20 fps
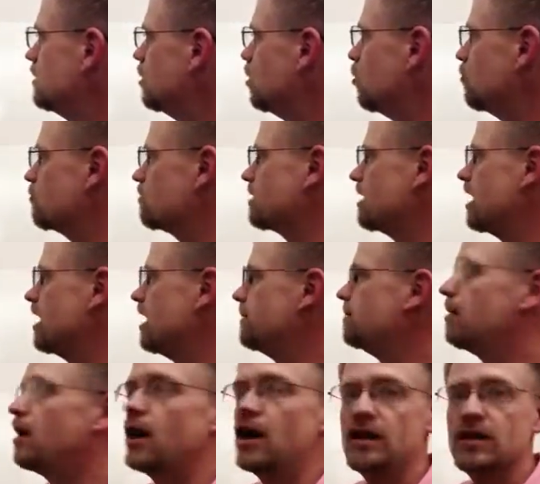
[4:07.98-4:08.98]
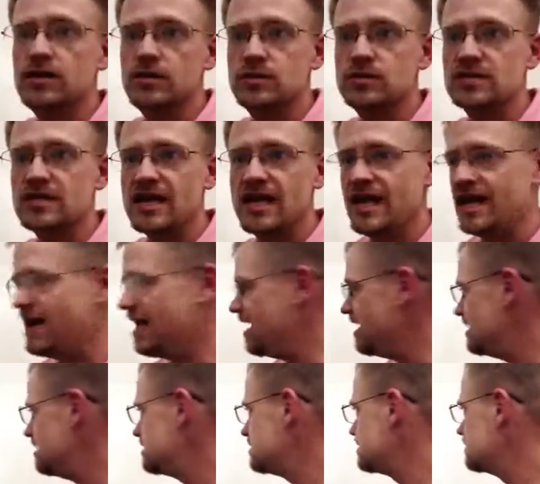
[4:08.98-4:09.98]
over the hypotenuse,
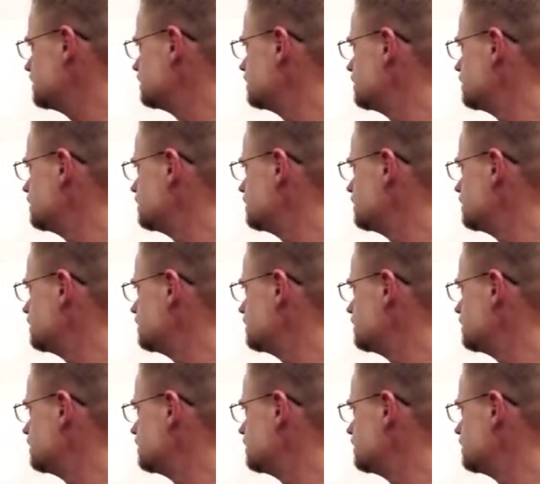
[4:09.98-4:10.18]
8